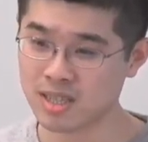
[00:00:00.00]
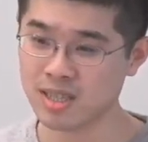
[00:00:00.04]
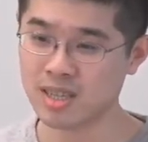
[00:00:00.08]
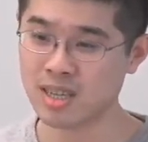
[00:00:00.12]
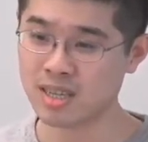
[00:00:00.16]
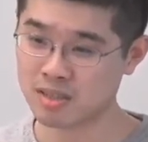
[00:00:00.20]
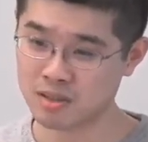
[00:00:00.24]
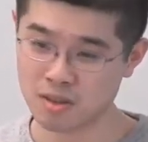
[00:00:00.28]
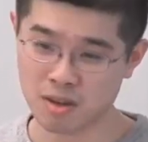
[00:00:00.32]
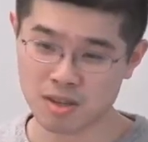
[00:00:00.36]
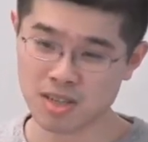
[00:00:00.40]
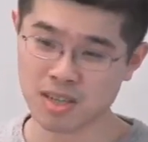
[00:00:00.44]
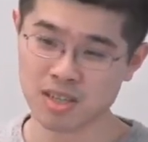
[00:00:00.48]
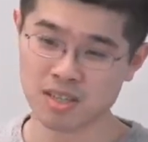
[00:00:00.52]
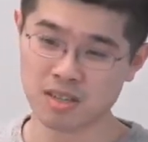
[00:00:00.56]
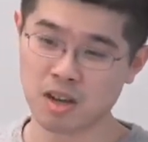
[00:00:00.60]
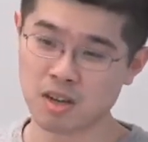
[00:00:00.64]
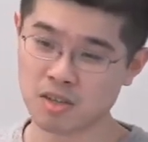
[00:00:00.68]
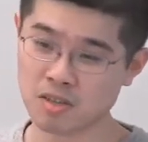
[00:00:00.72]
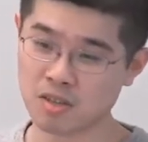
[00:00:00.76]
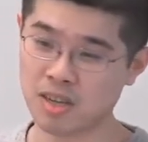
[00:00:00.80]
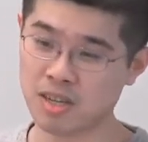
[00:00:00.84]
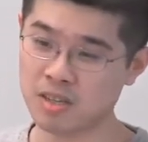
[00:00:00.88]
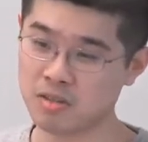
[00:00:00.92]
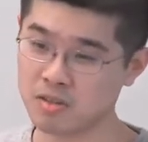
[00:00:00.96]
Yeah, sorting is
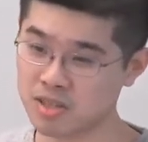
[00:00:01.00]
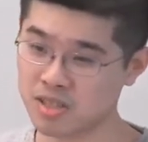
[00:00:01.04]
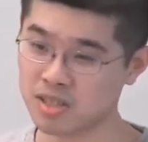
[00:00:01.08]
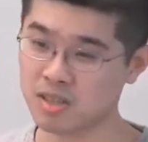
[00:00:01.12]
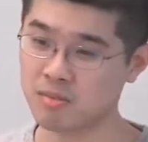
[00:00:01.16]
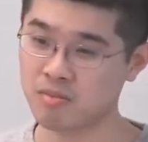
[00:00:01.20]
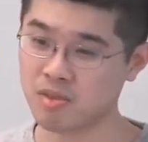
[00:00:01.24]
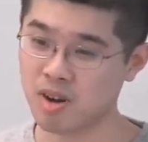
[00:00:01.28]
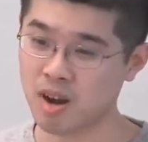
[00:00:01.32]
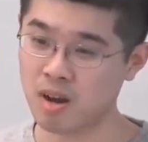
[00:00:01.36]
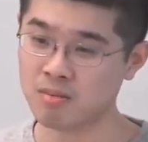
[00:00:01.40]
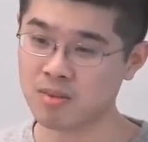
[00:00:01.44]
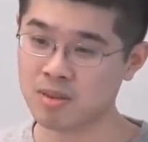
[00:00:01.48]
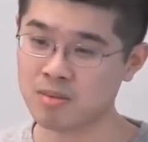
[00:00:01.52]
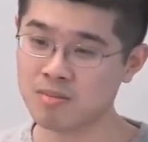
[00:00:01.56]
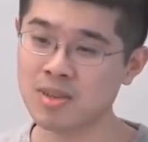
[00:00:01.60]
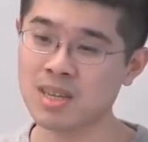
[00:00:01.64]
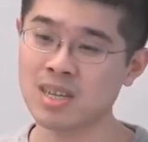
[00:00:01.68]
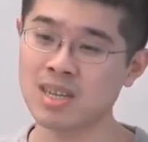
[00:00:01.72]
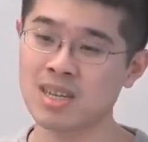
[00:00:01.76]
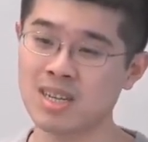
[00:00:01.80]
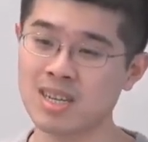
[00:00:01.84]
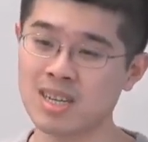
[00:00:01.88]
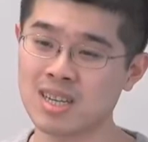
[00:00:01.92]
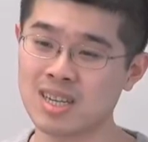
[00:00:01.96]
also an interesting problem
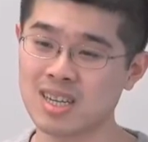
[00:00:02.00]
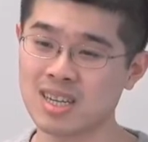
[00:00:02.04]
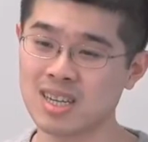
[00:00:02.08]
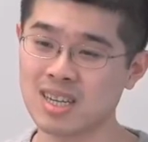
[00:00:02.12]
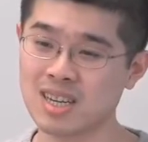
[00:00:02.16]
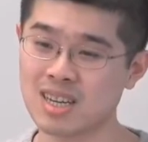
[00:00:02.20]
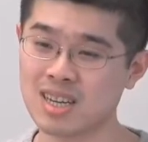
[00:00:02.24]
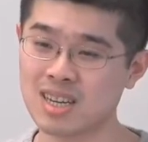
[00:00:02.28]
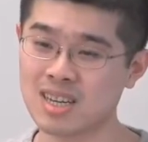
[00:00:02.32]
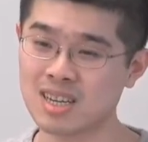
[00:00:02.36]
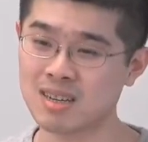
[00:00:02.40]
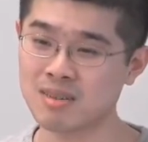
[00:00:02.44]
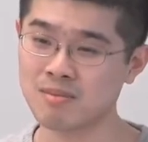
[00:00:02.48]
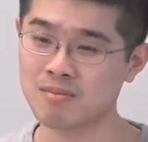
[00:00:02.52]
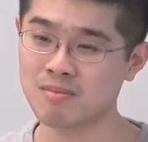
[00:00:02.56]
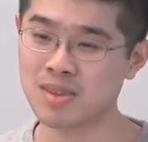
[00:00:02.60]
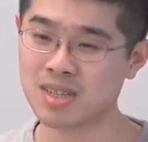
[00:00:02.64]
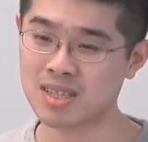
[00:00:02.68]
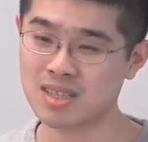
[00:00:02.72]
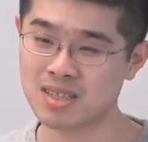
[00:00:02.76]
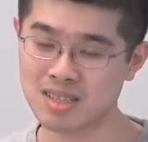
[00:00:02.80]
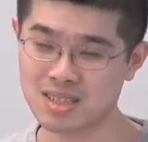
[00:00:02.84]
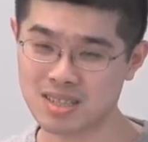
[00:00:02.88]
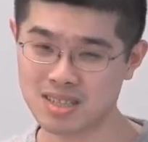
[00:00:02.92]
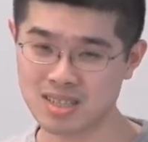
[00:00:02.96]
uh,
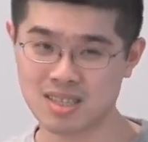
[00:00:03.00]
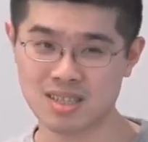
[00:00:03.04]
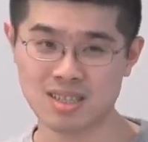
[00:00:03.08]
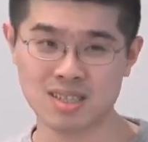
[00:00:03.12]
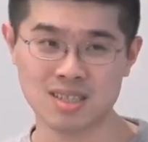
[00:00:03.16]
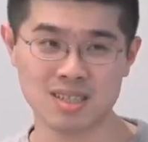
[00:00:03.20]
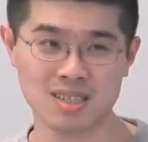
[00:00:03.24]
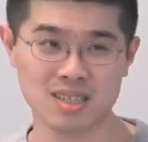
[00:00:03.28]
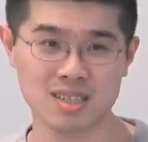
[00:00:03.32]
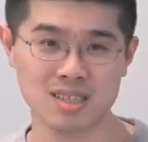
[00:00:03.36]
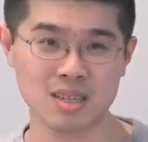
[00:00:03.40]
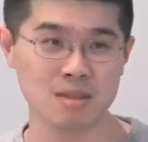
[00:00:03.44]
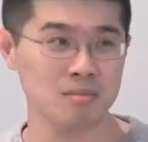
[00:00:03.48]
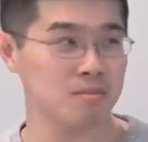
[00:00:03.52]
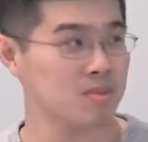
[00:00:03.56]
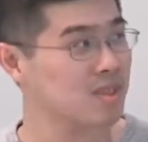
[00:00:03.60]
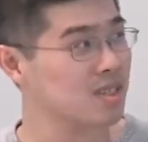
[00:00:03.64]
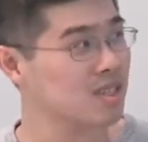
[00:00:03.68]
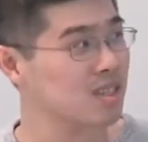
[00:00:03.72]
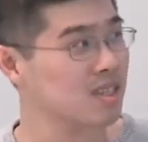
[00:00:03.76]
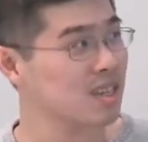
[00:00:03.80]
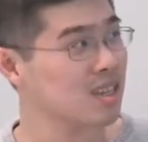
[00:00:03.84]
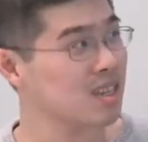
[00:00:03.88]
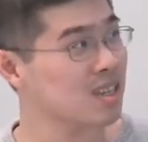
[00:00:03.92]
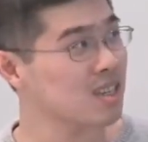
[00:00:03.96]
but uh,
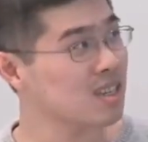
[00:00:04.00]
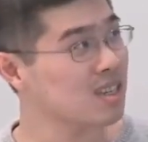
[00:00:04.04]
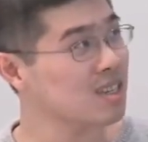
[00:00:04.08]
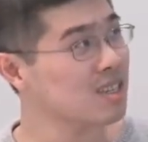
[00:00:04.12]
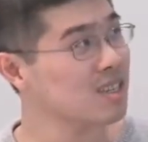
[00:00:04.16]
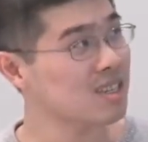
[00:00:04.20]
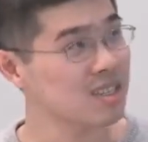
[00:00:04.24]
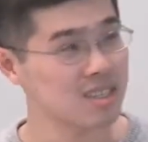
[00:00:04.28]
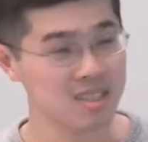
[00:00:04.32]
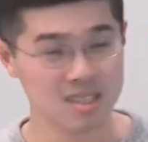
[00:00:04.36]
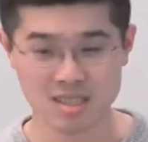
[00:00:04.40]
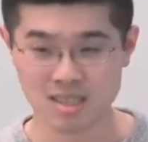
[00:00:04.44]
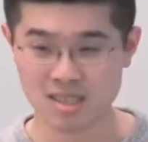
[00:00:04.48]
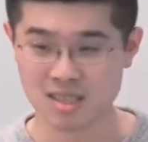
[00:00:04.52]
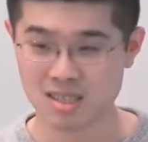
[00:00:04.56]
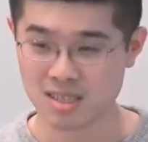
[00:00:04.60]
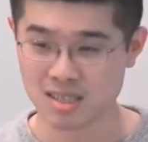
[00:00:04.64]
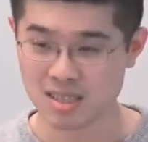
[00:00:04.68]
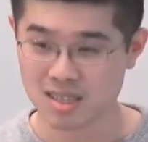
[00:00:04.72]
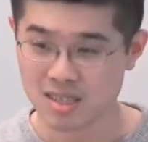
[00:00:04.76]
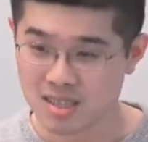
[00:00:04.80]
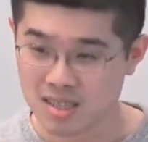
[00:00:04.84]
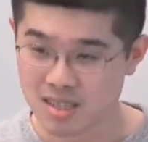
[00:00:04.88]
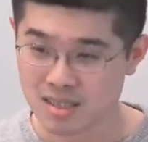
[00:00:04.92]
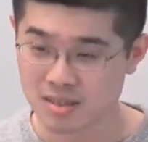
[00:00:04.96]
seems uh, yeah, because like,
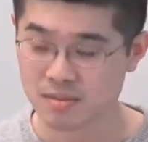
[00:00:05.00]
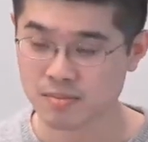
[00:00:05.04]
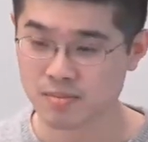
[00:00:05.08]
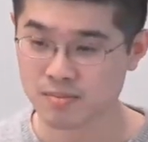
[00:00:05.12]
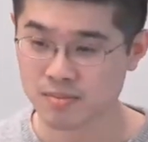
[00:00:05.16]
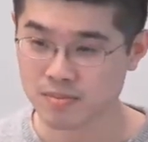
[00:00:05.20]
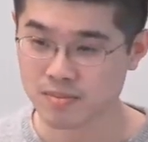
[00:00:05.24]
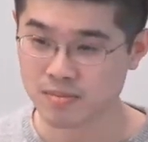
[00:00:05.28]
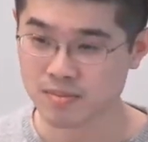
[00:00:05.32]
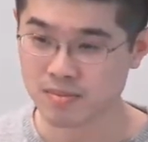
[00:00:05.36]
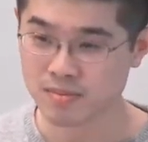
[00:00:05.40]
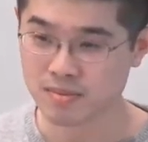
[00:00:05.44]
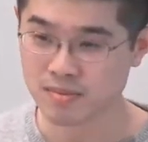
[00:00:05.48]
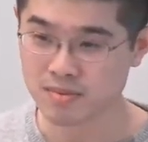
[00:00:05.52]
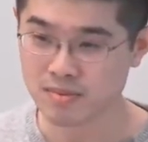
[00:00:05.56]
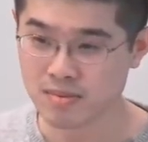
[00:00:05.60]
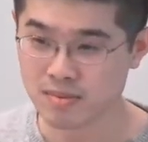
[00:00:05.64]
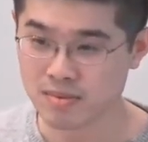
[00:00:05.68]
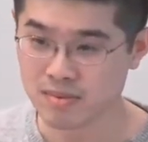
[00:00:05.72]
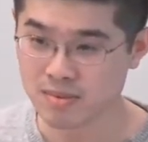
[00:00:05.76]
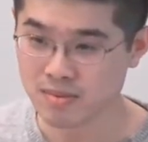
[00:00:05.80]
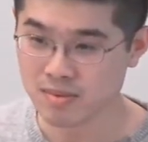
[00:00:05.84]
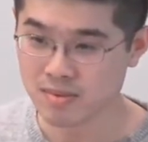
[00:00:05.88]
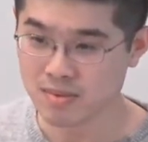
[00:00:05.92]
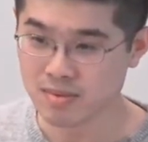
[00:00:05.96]
for all these questions you
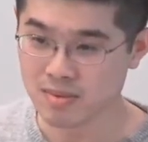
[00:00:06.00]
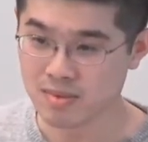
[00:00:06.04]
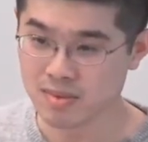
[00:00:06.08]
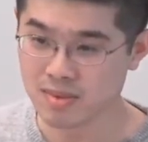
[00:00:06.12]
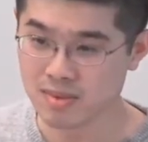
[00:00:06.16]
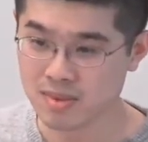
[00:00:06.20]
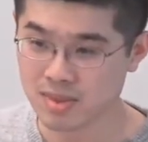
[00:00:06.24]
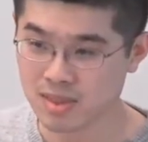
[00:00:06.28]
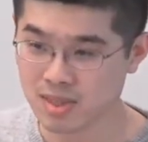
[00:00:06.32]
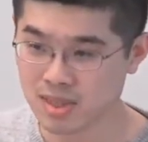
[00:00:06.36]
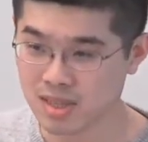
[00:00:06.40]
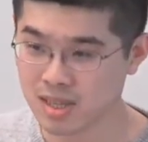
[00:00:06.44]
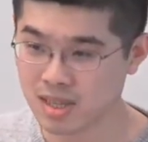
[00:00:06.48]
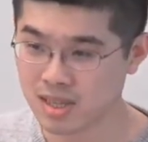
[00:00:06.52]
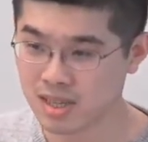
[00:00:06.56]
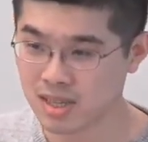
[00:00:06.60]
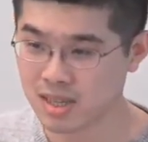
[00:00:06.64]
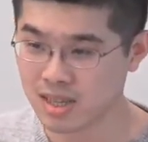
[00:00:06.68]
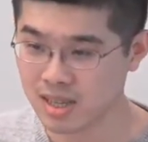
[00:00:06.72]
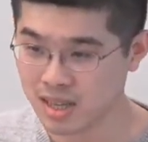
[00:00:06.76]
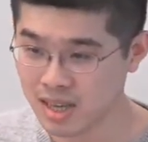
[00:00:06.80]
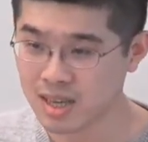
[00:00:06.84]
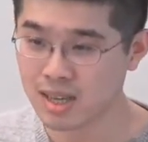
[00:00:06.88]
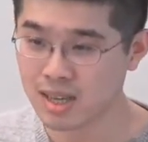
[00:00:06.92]
should like I mean yeah